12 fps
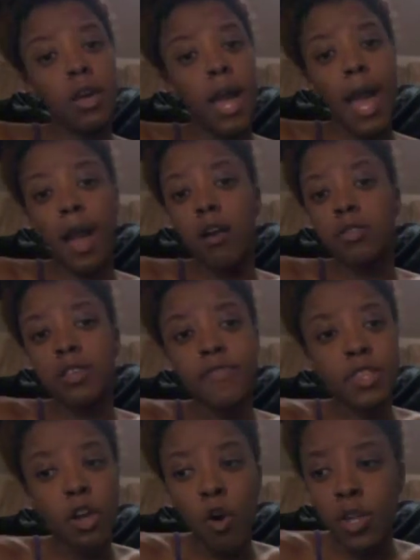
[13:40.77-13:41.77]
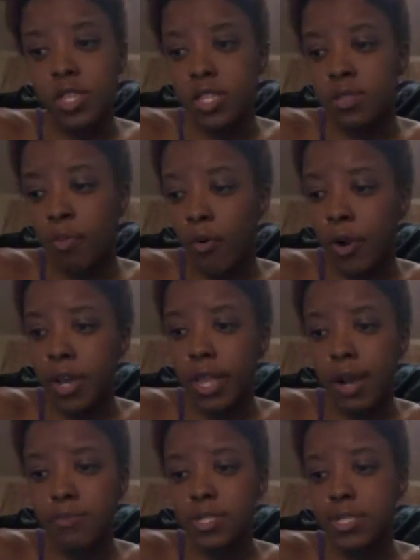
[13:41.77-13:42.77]
I don't even know at this point.
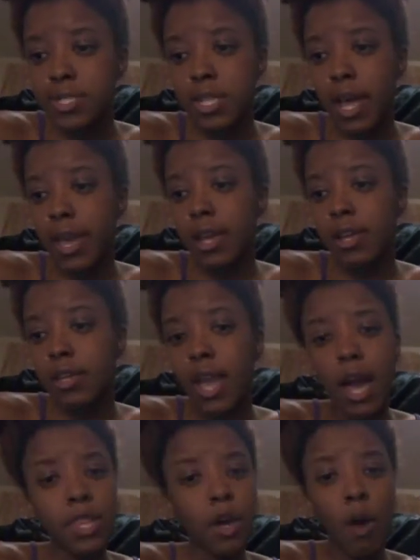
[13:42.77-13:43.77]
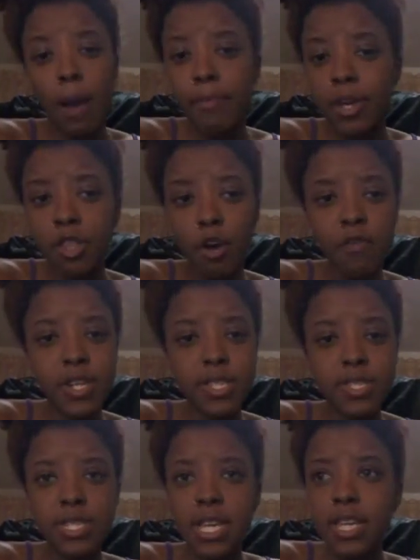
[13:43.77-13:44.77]
I'm just like, y'all know I've been over
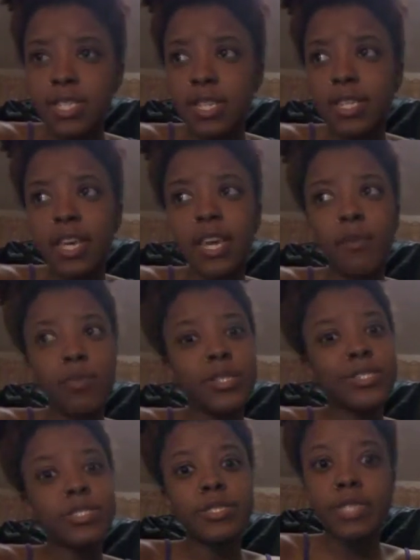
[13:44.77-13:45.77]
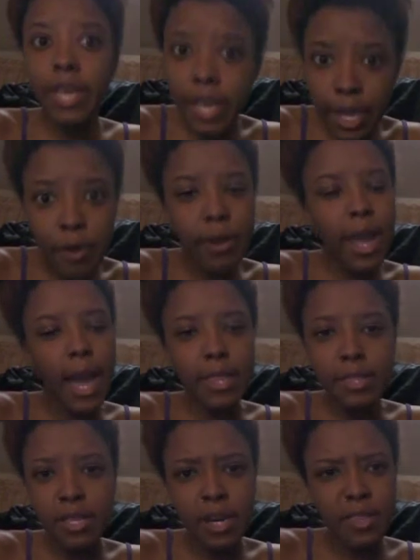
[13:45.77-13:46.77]
this season and we still
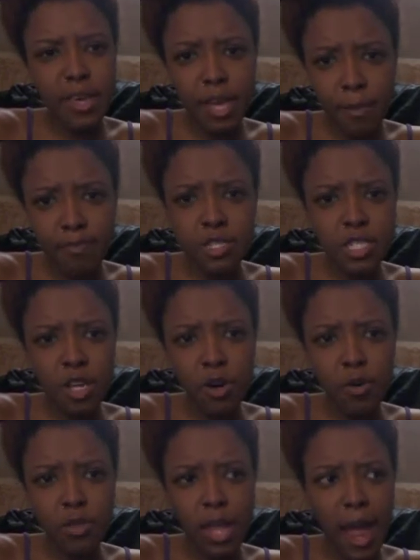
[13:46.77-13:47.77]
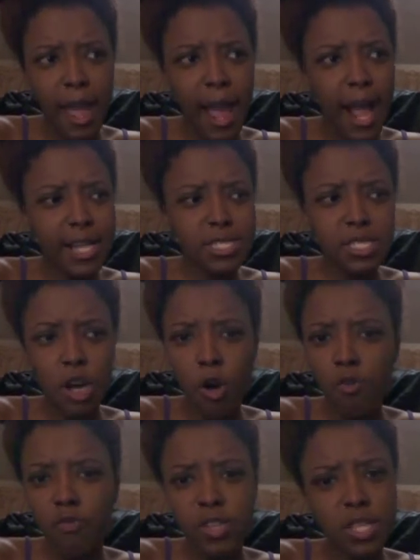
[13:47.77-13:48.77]
got another episode. Like, I
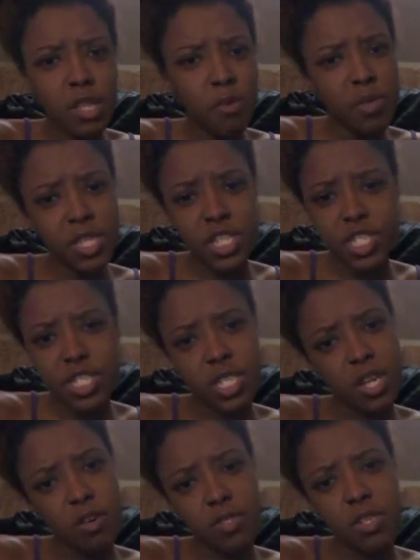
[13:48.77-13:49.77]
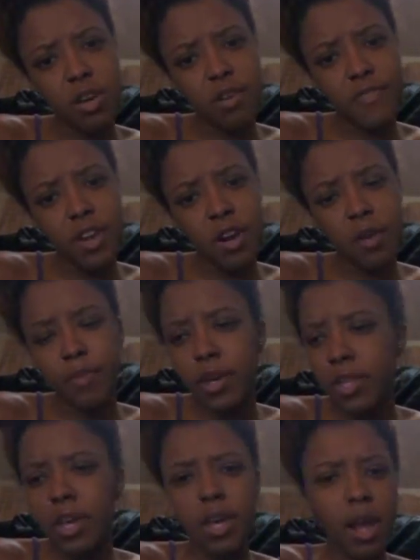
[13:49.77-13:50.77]
don't really know when this shit goes off, y'all,
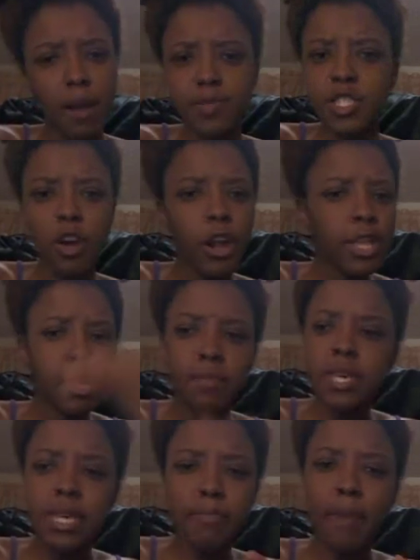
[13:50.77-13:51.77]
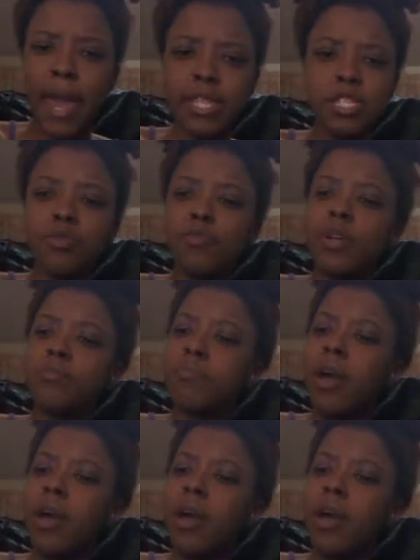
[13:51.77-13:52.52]
but I'm sorry, let me get back to it.